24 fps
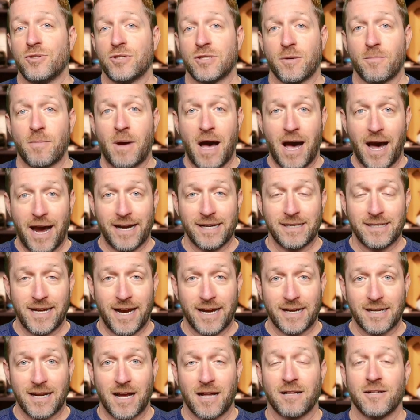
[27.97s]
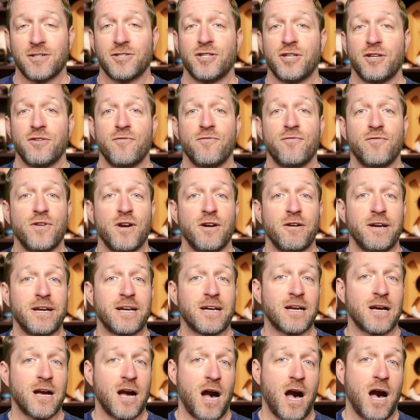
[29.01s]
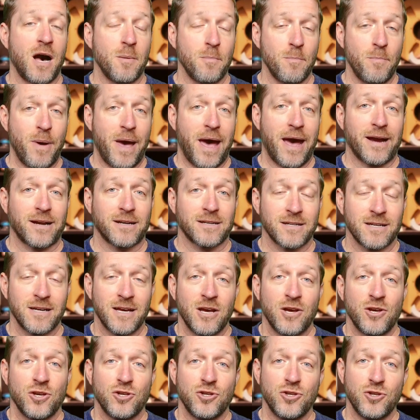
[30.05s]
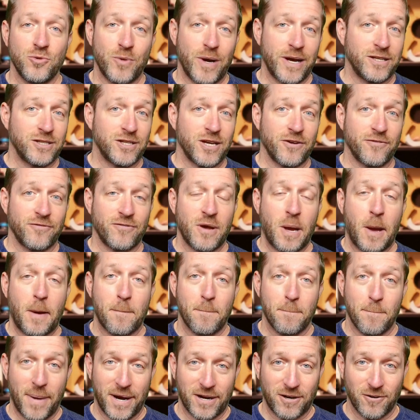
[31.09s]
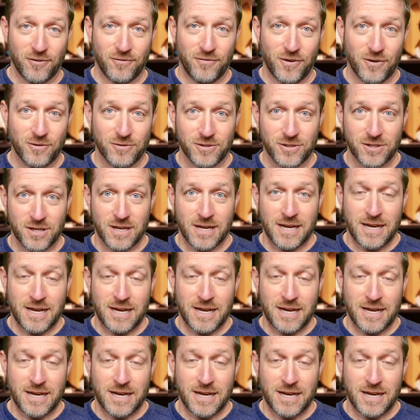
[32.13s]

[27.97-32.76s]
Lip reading: some high technology, very compact UHF microphones.